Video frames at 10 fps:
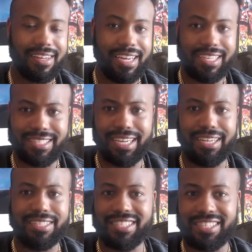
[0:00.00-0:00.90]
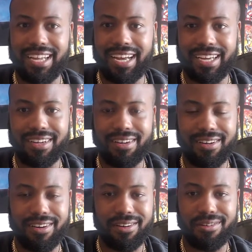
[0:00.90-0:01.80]
Instead, it's just like,
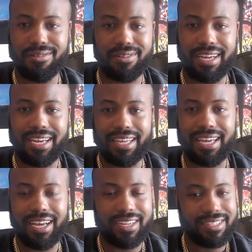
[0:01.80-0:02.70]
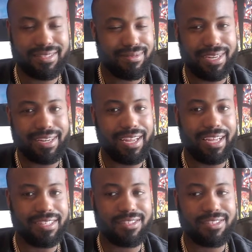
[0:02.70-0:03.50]
okay, yeah, just hinted that.